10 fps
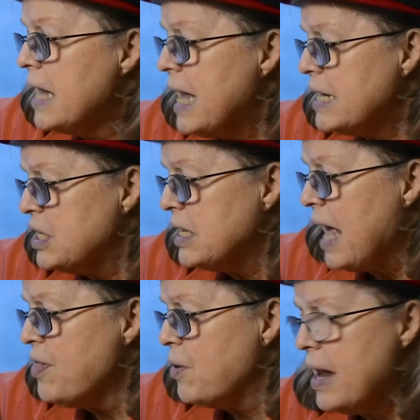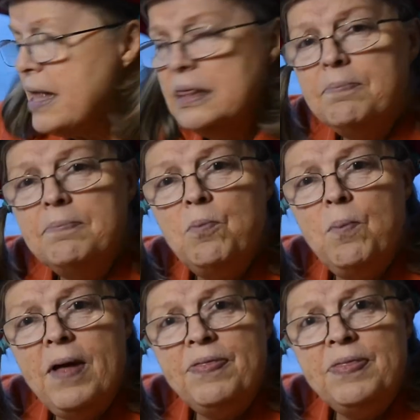get together in
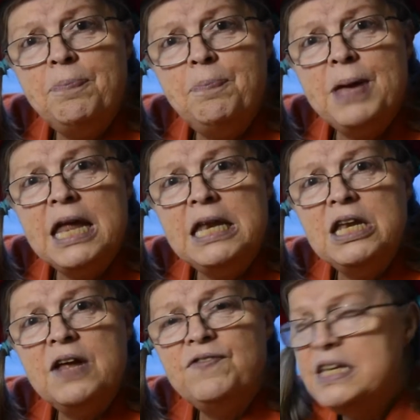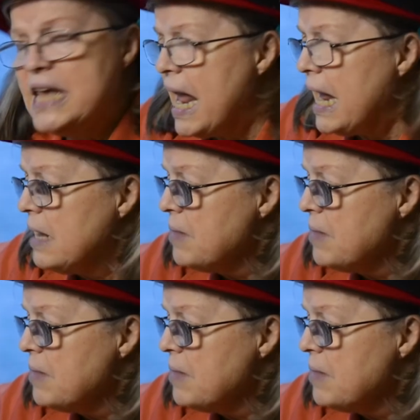the beginning of the day,